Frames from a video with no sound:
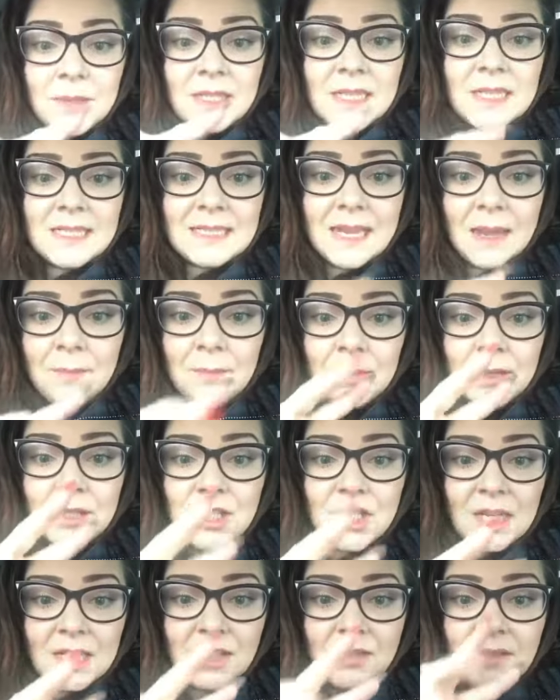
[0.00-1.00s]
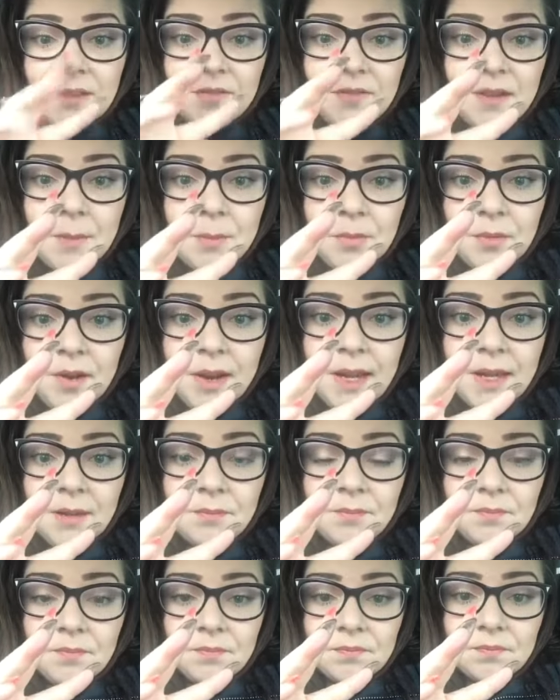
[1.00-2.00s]
December, January, February,
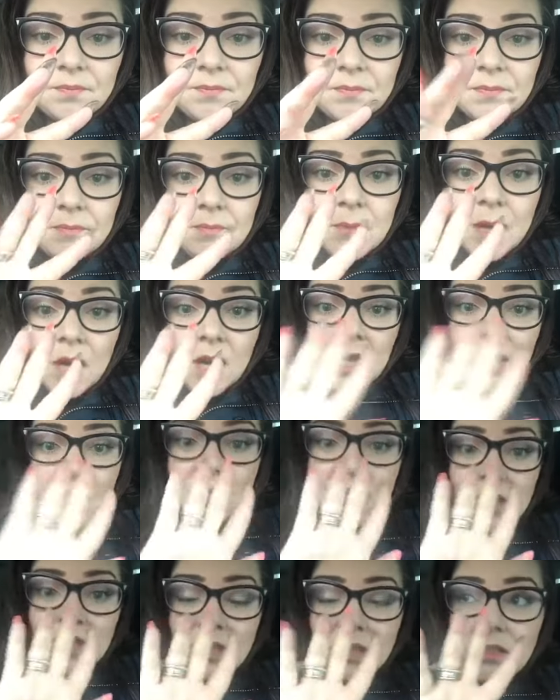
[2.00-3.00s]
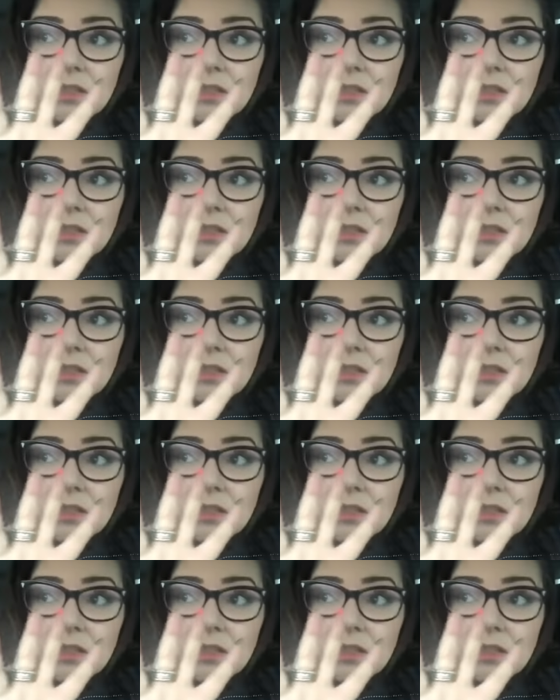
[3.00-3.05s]
March.